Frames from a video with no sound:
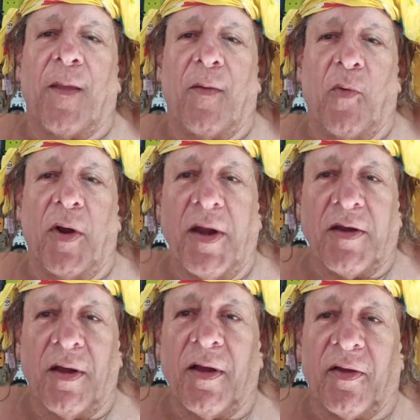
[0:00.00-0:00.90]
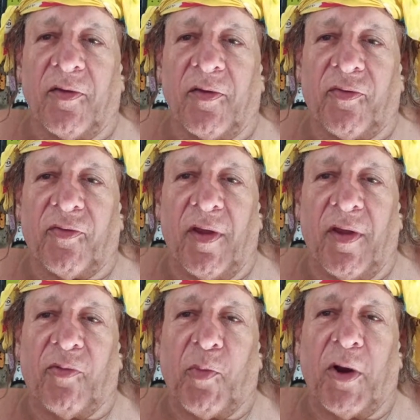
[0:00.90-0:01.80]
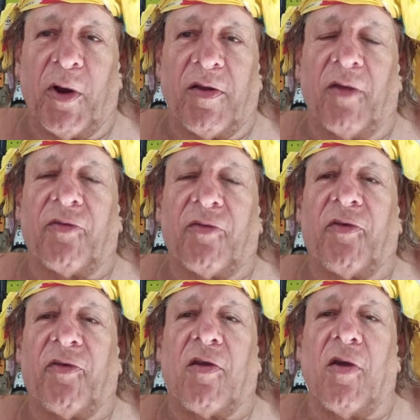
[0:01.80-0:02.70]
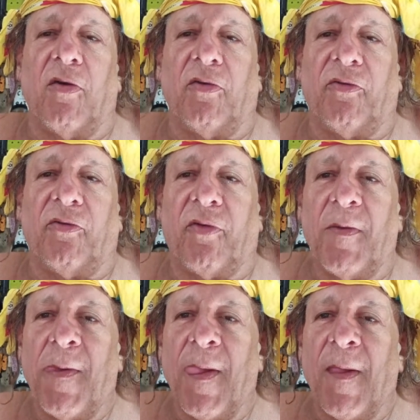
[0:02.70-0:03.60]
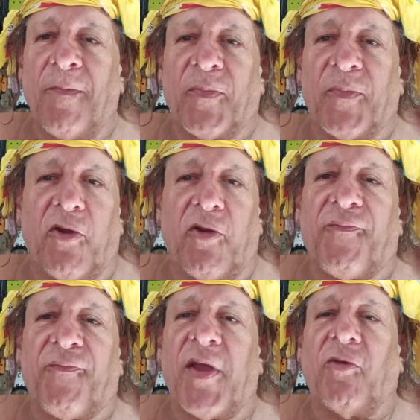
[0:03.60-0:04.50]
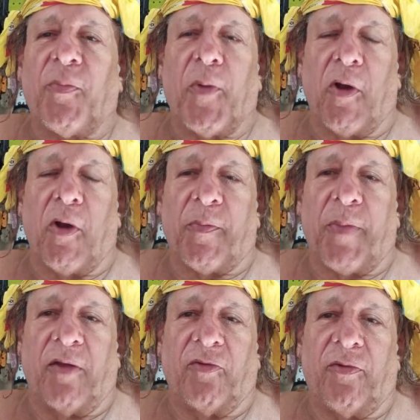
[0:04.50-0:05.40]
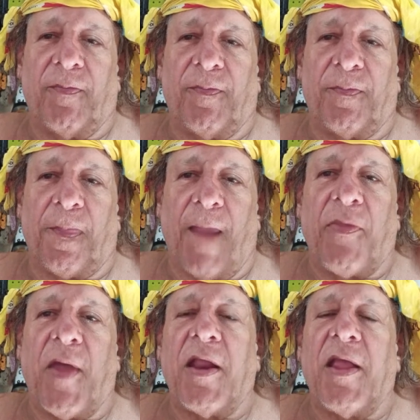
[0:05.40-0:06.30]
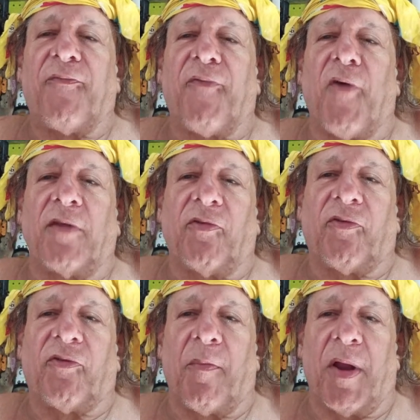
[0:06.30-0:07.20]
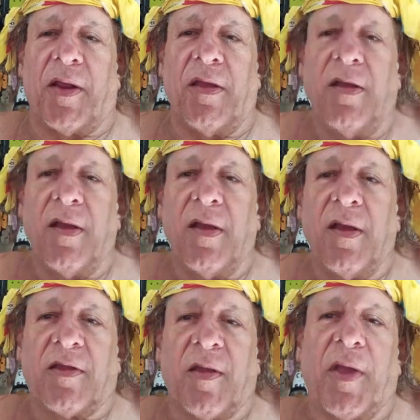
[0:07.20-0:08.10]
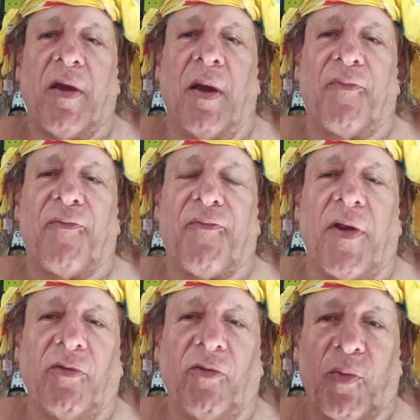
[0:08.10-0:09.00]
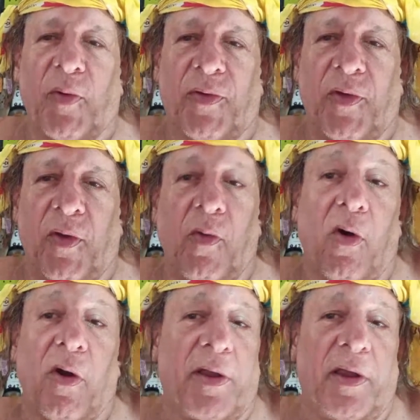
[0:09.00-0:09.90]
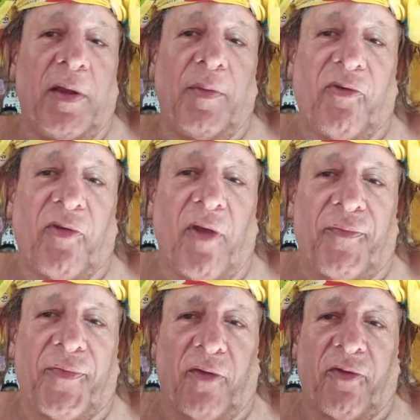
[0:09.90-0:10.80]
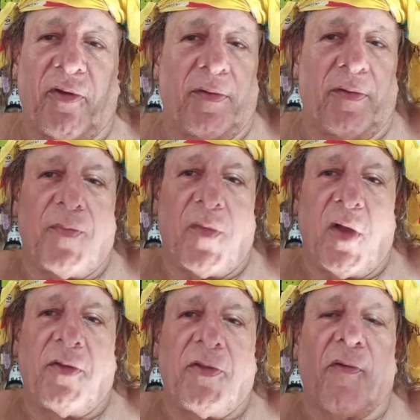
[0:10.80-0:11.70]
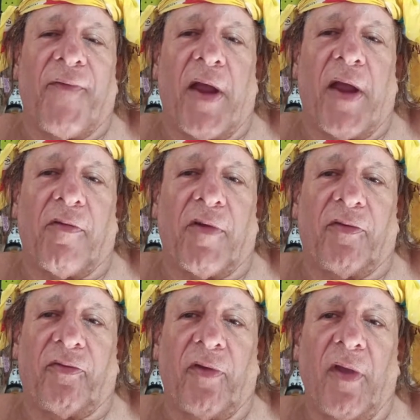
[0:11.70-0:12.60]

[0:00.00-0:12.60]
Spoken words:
What he does is he goes to your Facebook page, and then he finds somebody to become friends with you, or he himself does it under a various